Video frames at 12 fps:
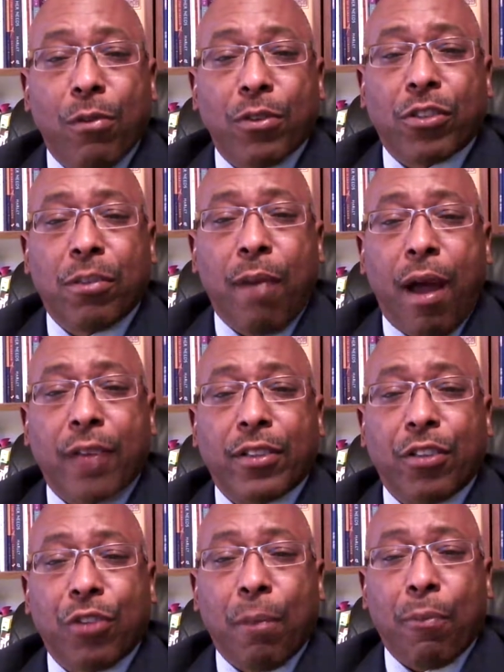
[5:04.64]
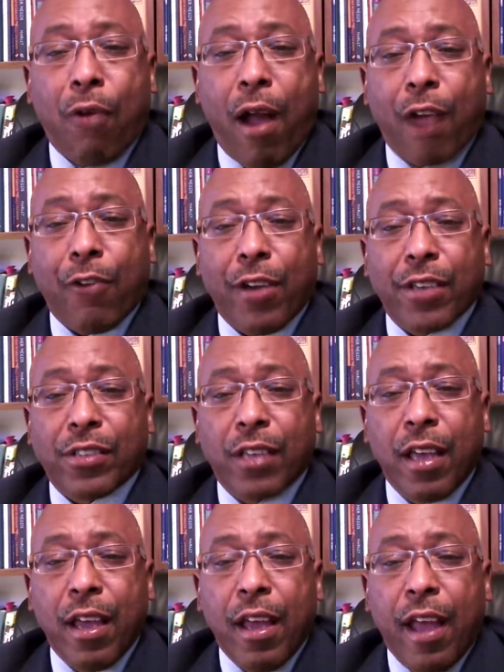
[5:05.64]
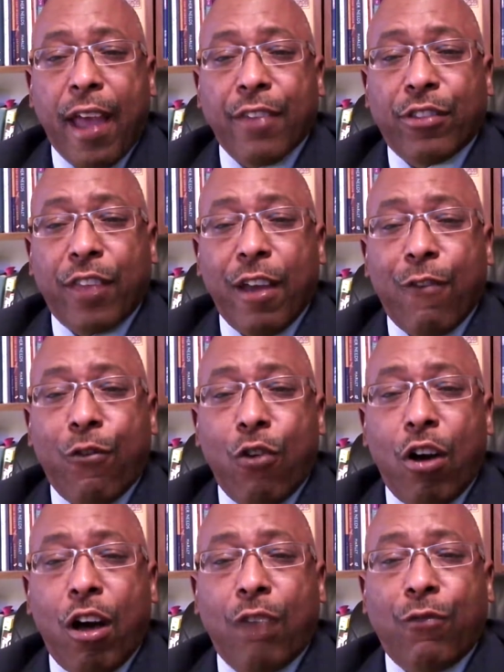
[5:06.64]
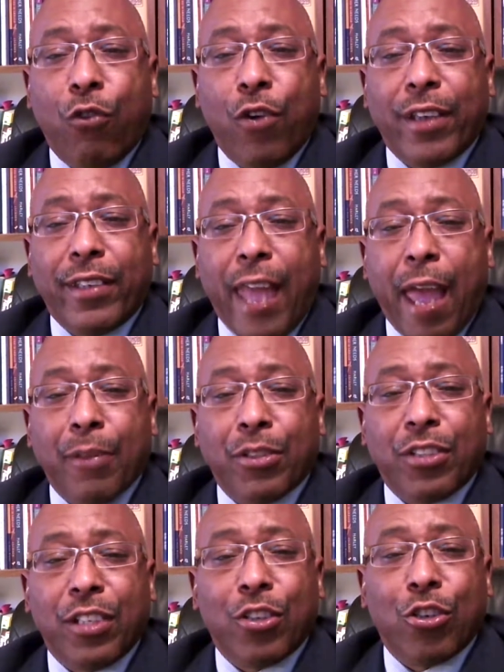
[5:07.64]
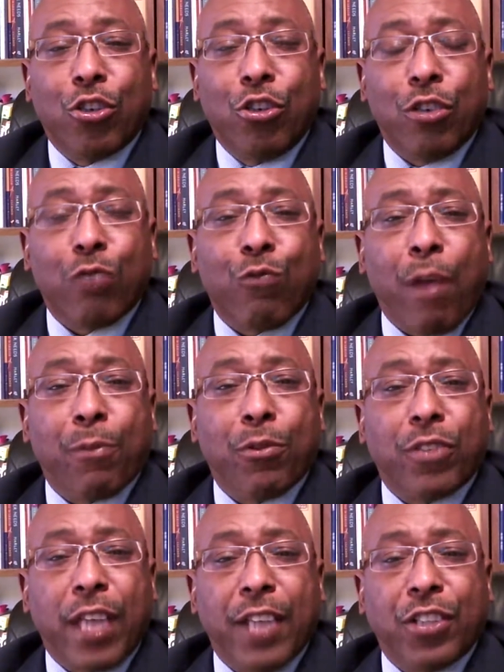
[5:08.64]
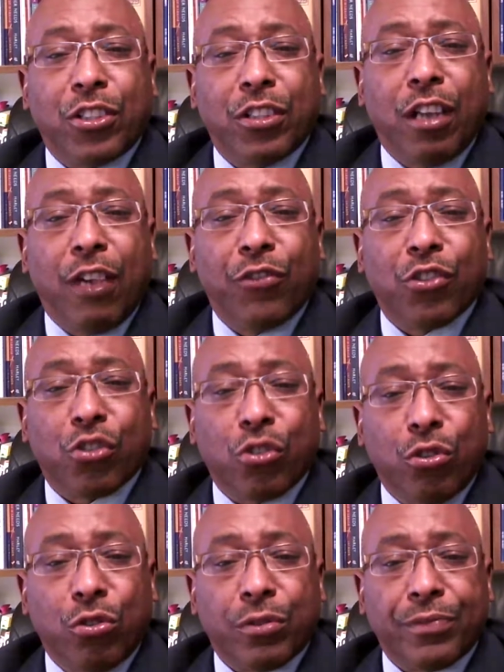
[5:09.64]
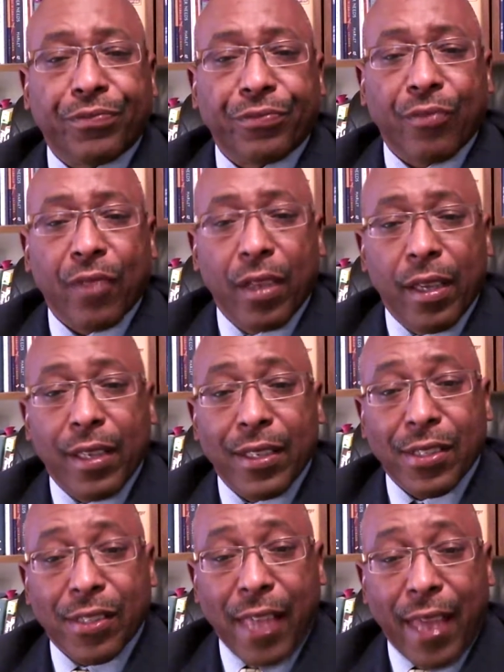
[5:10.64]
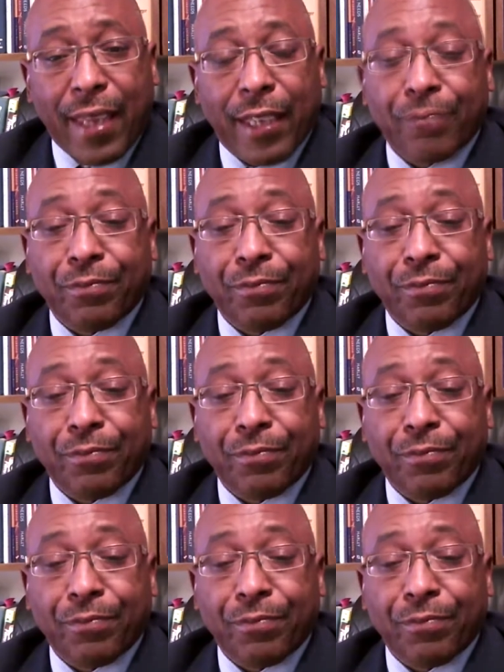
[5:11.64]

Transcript: to monitor their progress and therefore avoid damaging the good reputation of the school. Second,